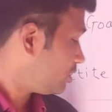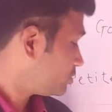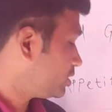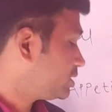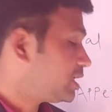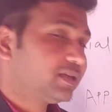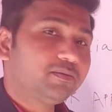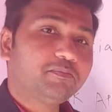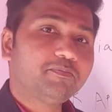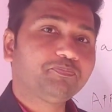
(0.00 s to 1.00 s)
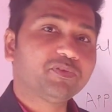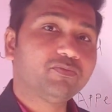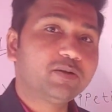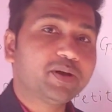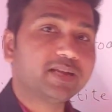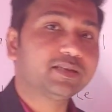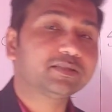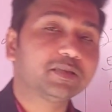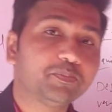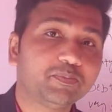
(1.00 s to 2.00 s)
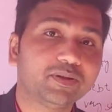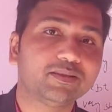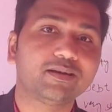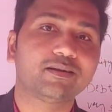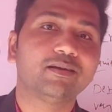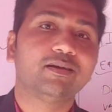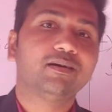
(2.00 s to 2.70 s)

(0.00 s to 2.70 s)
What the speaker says: So these are the fund manager are the people that